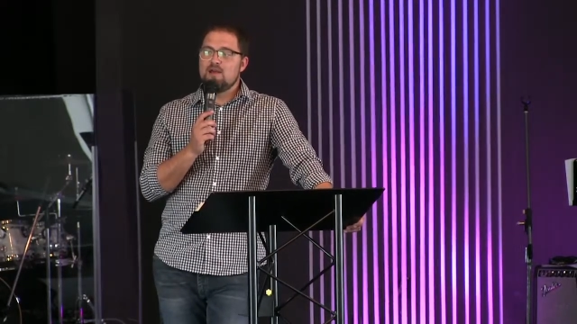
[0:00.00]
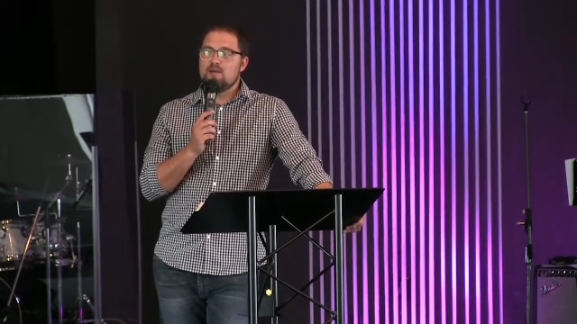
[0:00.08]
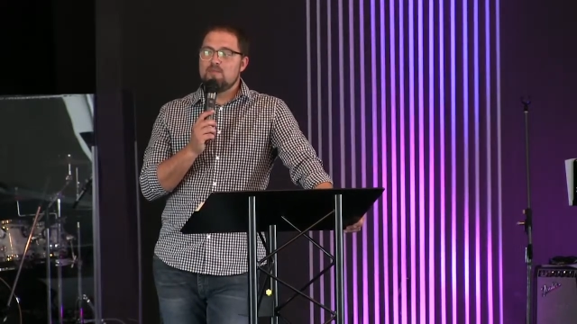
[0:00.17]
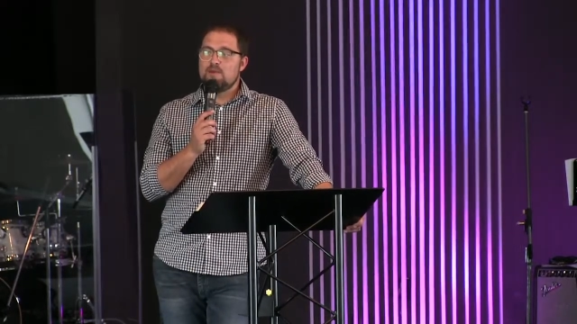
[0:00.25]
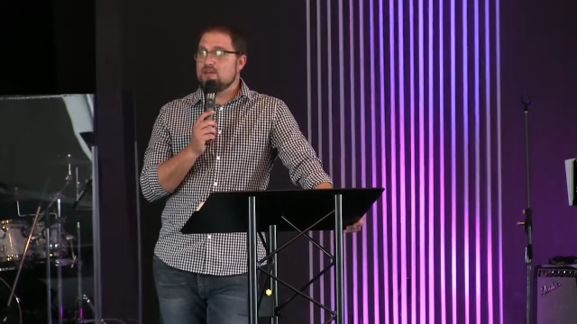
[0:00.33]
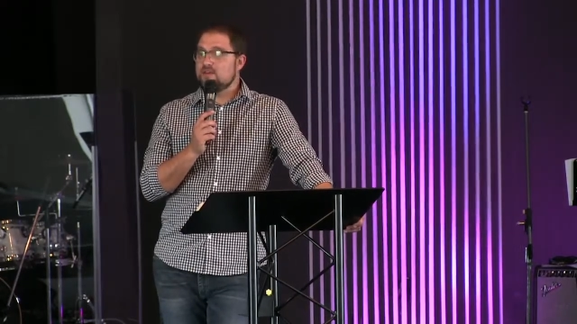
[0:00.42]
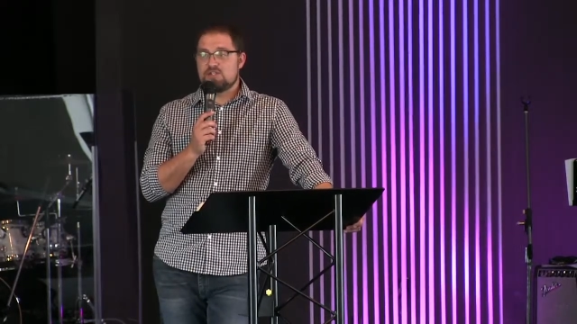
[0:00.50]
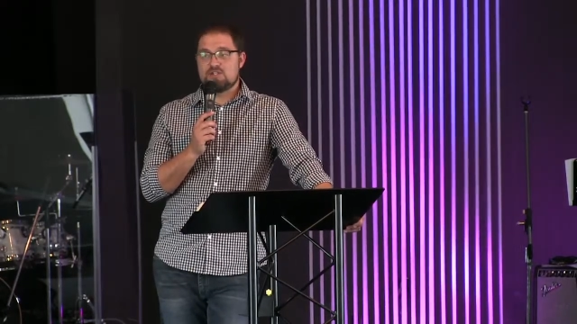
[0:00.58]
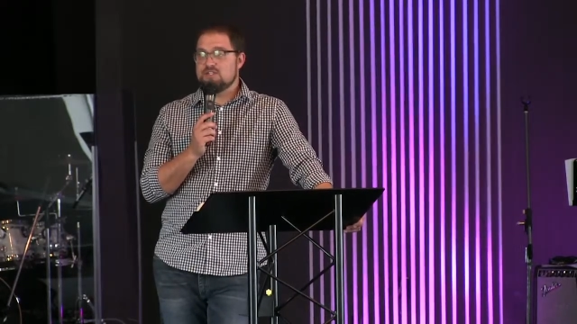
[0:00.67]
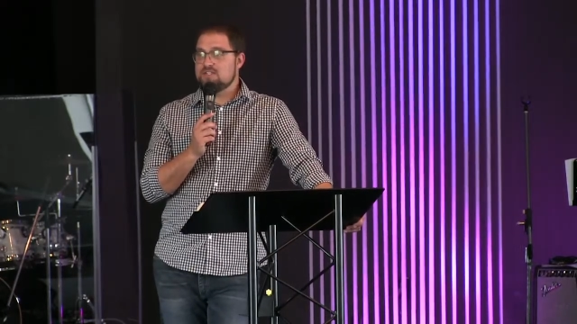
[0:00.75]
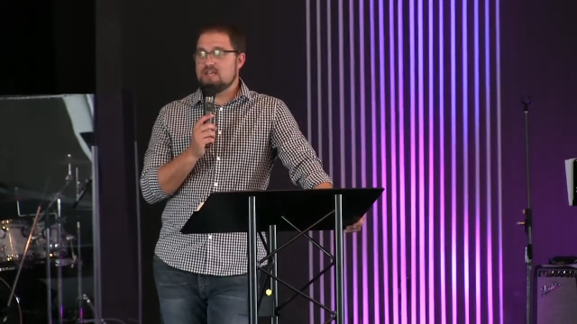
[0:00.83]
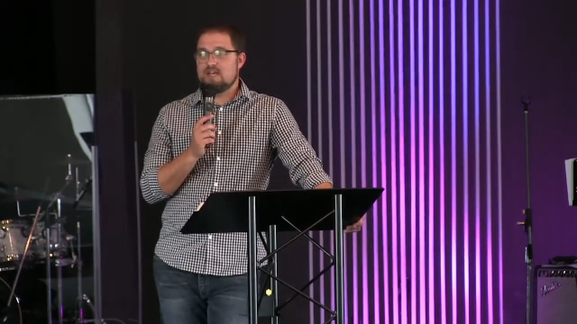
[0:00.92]
because she
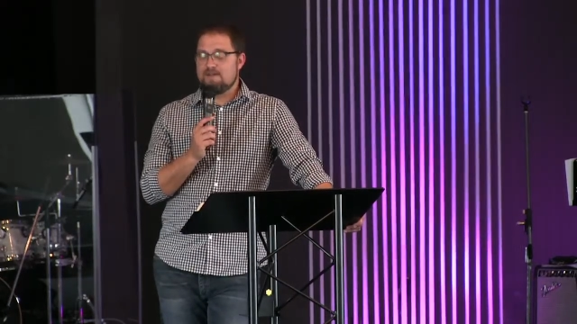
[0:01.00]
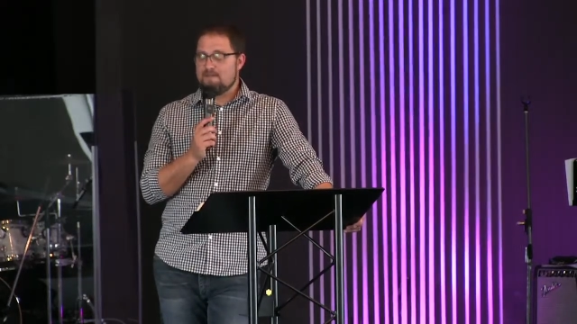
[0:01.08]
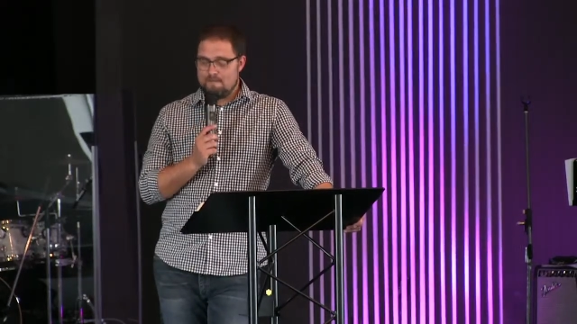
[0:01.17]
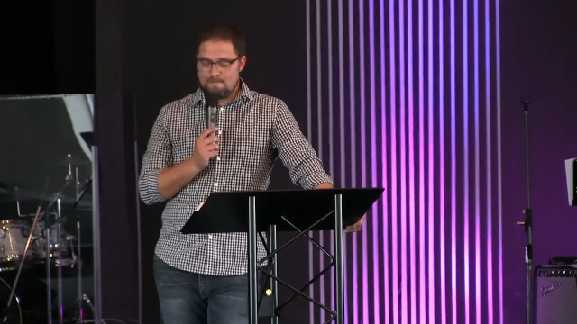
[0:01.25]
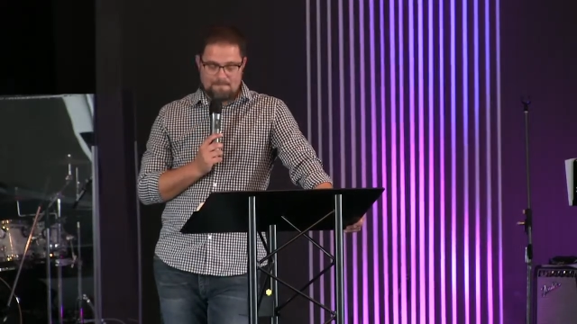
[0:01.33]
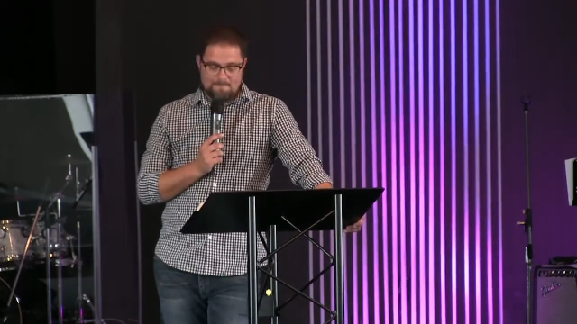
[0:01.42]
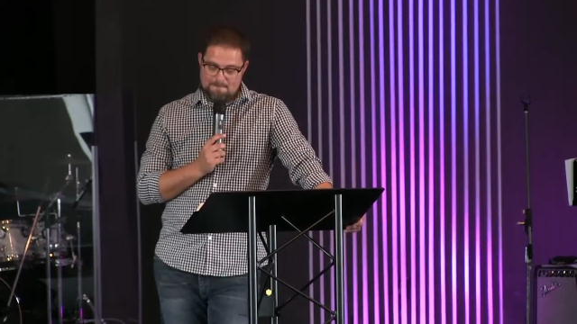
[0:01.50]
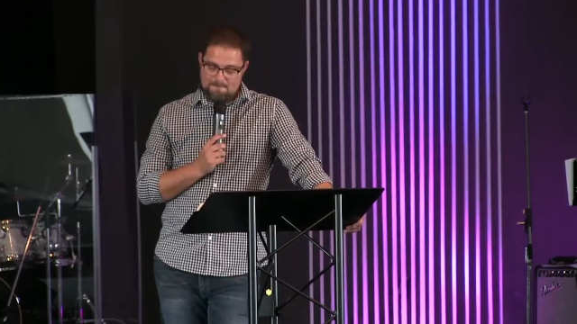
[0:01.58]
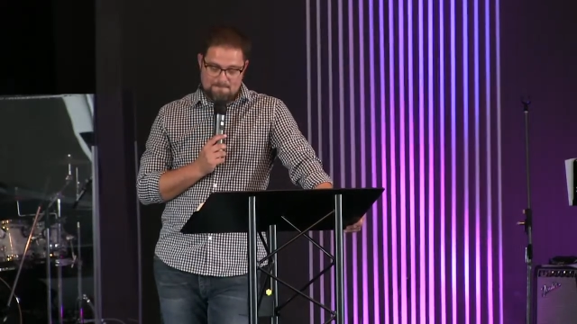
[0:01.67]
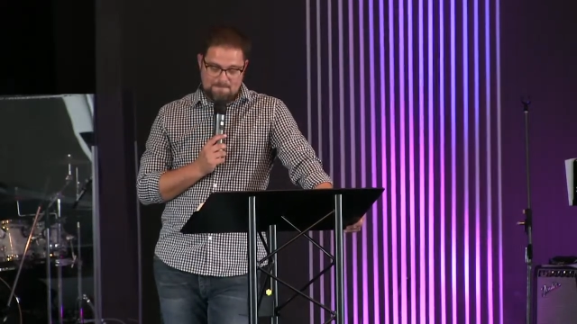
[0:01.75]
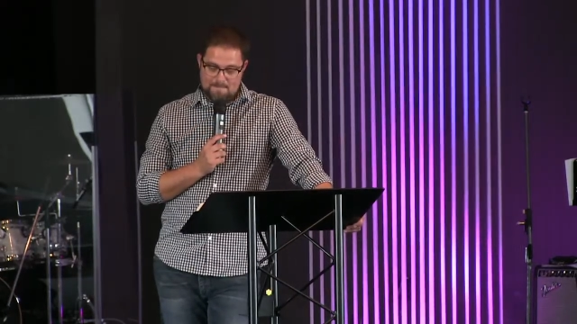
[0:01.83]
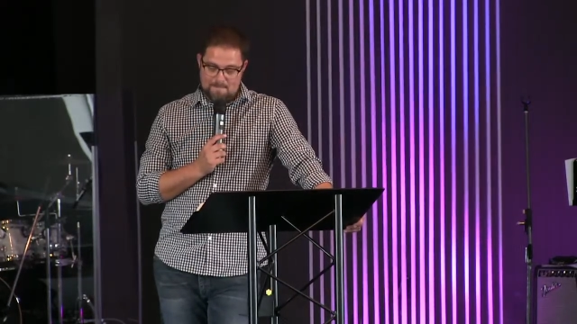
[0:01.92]
said,
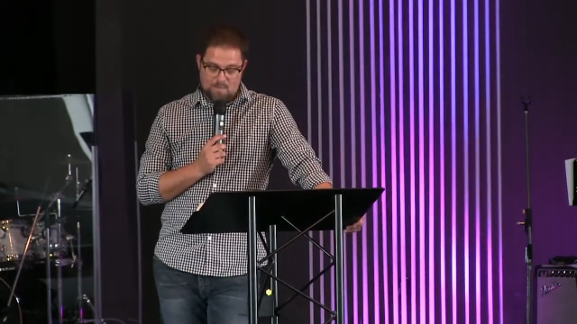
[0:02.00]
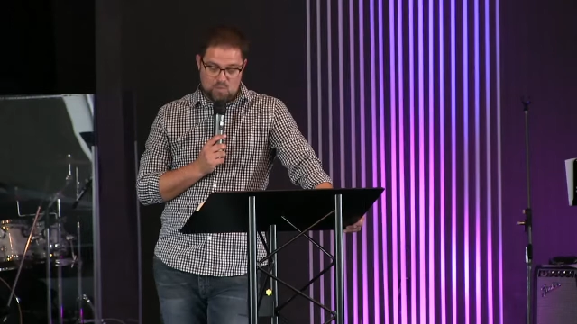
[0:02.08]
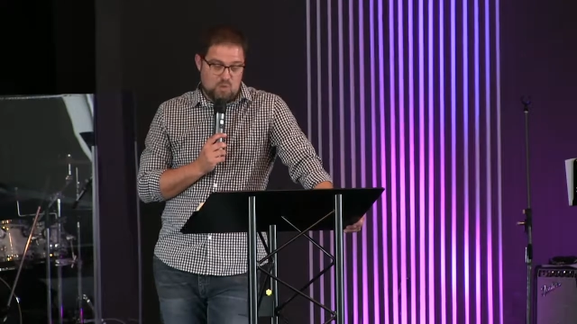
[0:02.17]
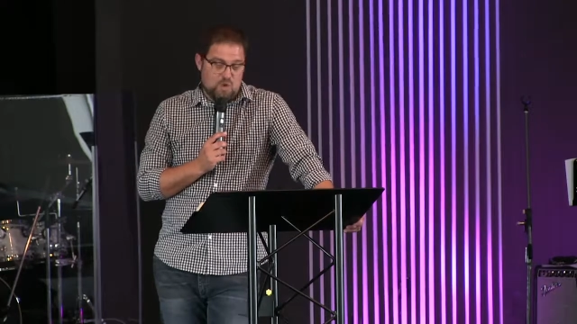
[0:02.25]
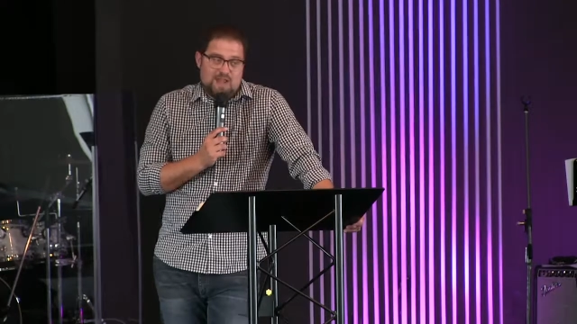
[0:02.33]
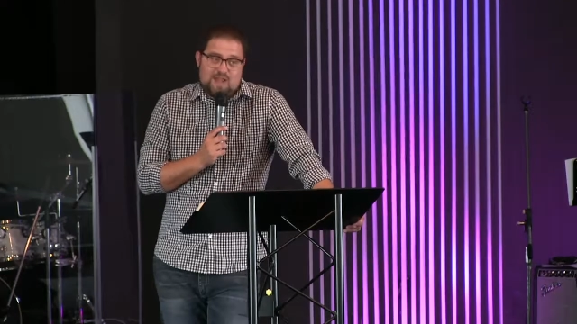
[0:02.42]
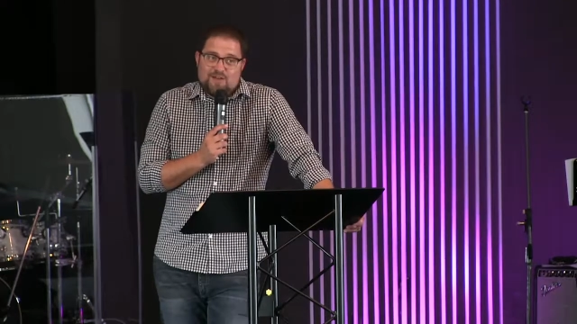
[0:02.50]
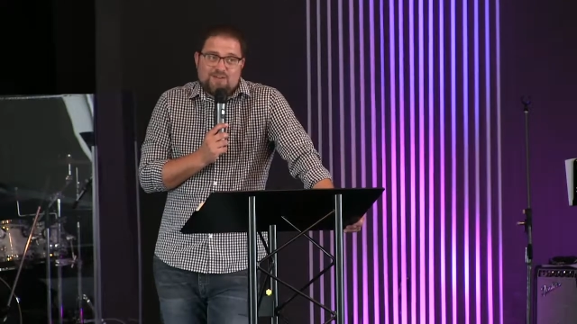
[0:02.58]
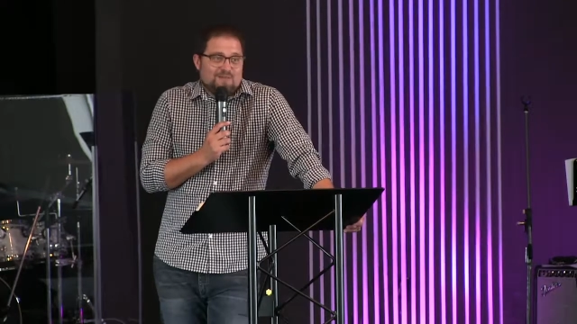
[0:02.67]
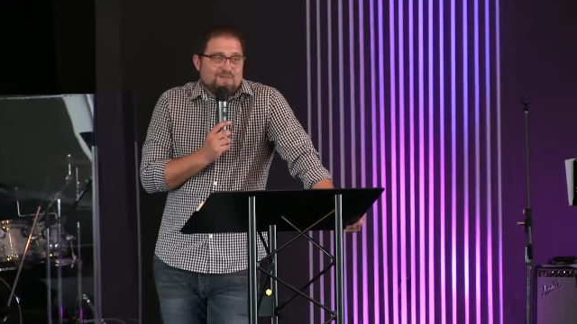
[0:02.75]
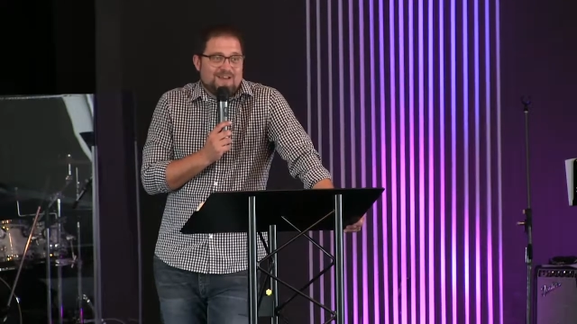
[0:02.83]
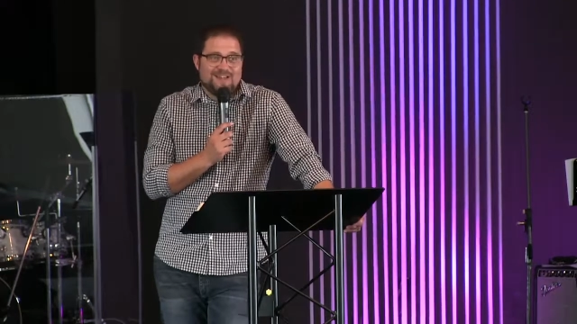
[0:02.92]
what else
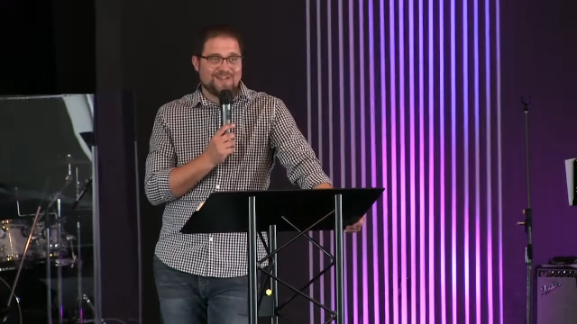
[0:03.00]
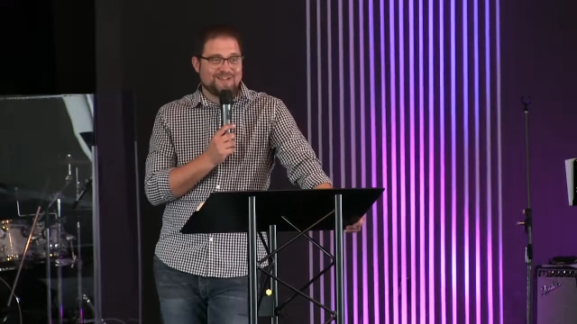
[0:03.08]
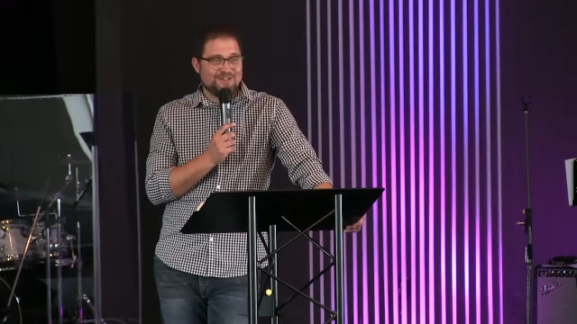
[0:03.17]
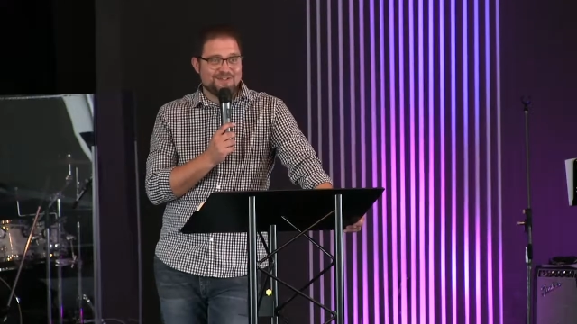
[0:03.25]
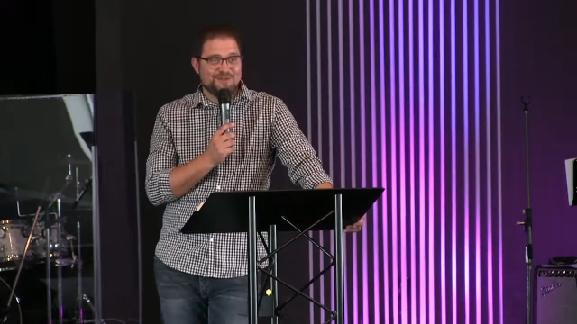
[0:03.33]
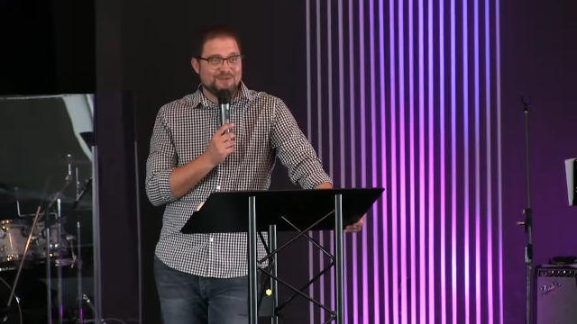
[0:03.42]
am I going to do?